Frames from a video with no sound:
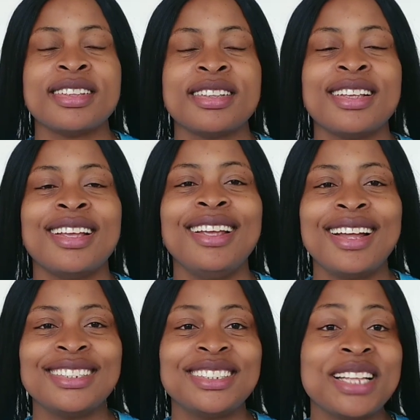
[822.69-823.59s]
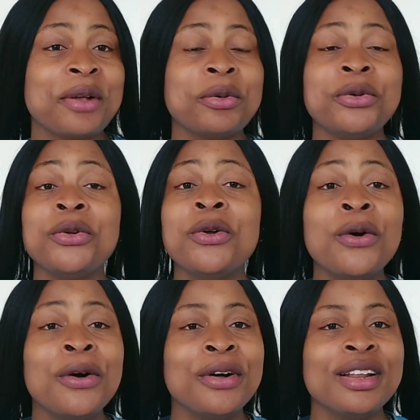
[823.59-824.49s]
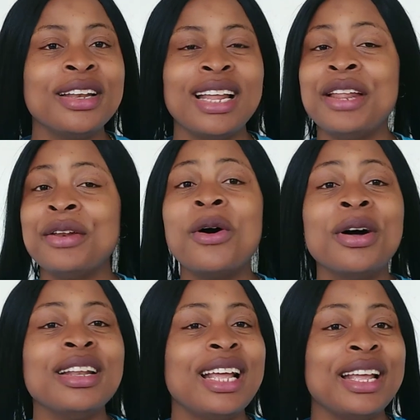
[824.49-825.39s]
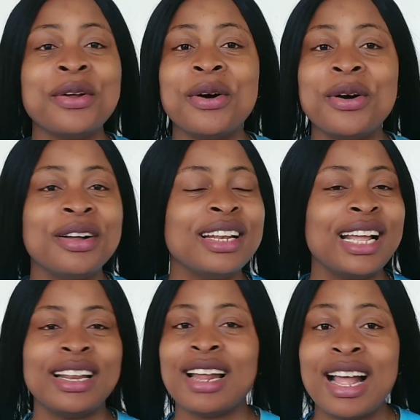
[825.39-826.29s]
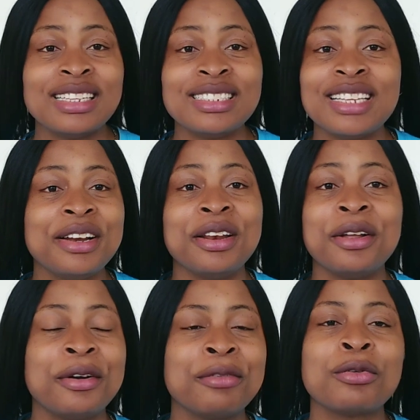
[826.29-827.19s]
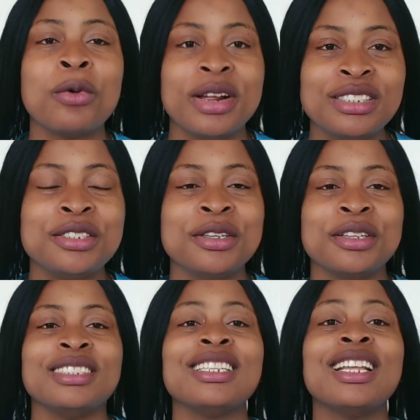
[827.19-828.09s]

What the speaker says: Yes, I could go on and on and on and answer a lot of questions,